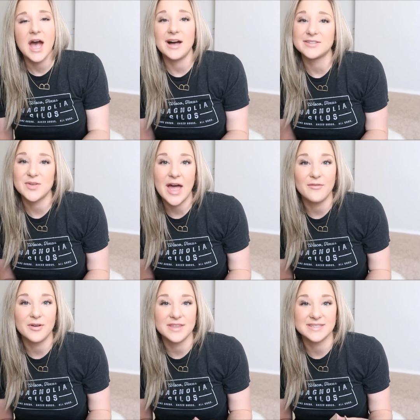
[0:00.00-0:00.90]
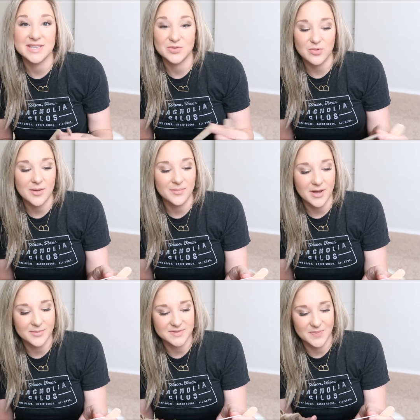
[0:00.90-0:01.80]
I also have one that says rub
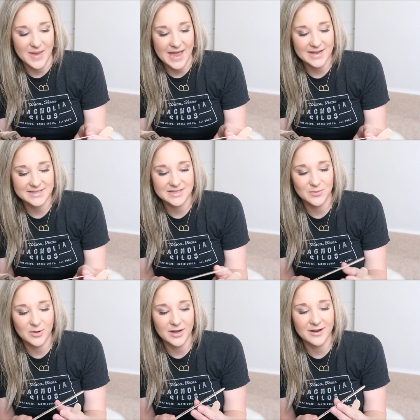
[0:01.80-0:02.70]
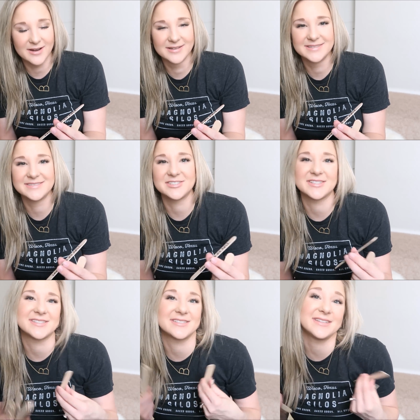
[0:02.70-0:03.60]
mom's back somewhere.
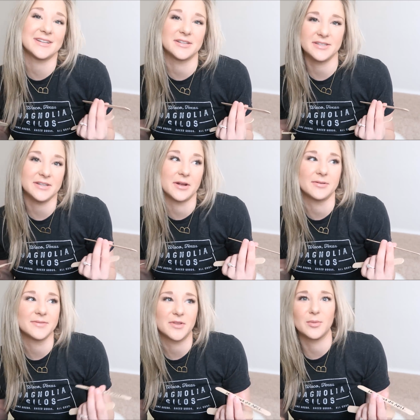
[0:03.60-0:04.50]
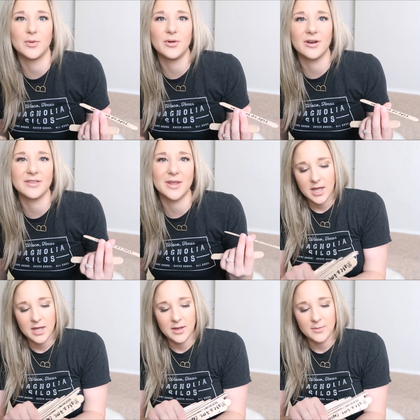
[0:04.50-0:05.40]
Just, you know, if they're bored.
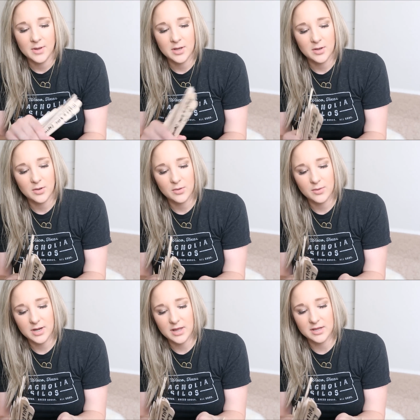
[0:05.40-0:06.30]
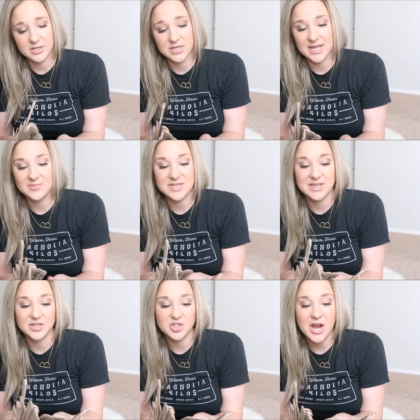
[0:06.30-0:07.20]
What other? Empty
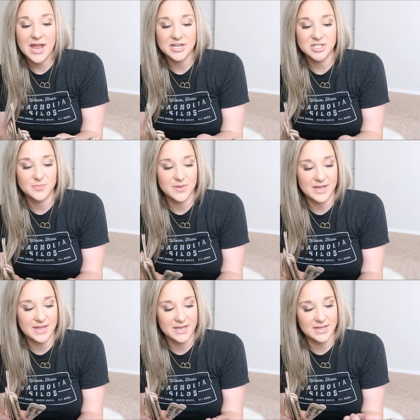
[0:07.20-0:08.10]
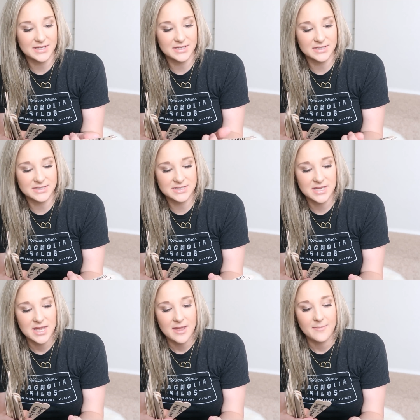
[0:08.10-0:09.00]
the trash bins.
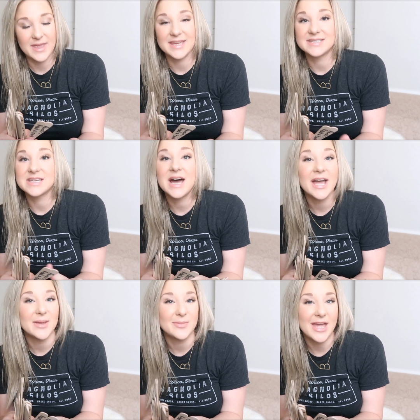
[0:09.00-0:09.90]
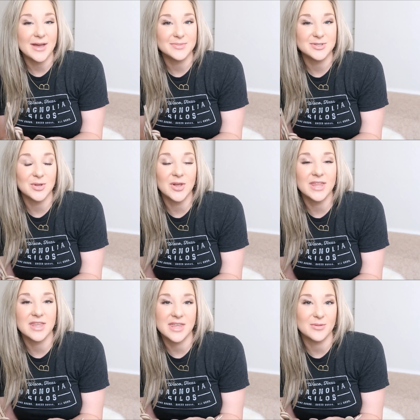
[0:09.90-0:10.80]
Make a time capsule. I
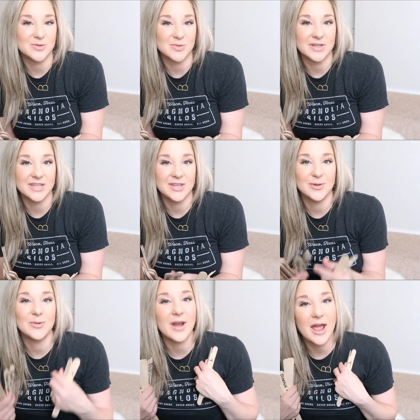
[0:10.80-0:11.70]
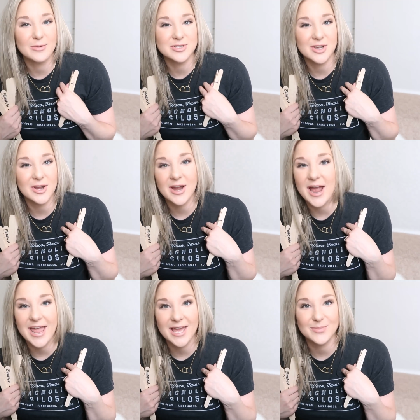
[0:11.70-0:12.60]
thought that was really cute. When I was younger,
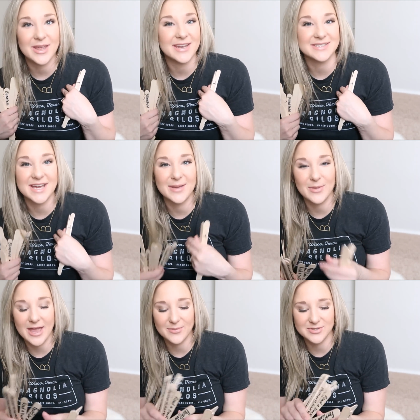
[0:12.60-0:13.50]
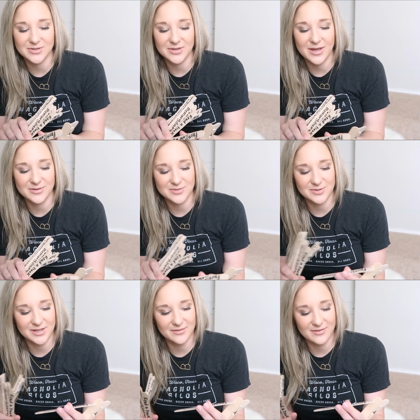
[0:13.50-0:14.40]
I had made a time capsule. That was
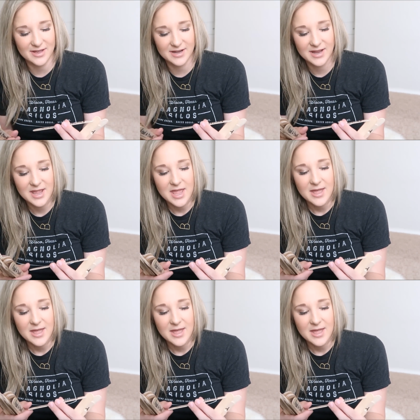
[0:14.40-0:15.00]
really fun.